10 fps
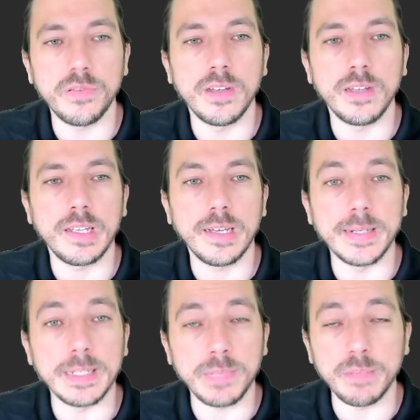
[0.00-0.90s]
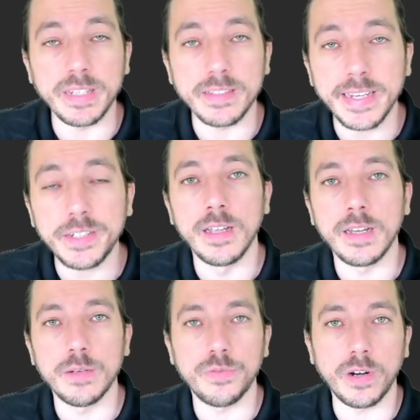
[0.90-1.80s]
an implementation
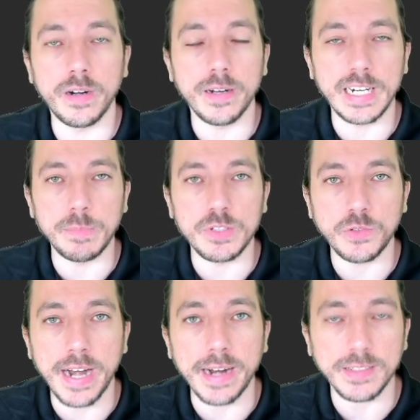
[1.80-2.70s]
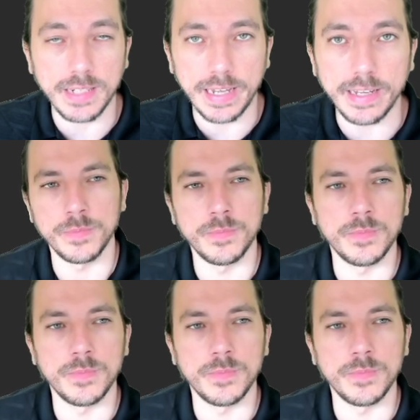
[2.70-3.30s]
for an abstract class.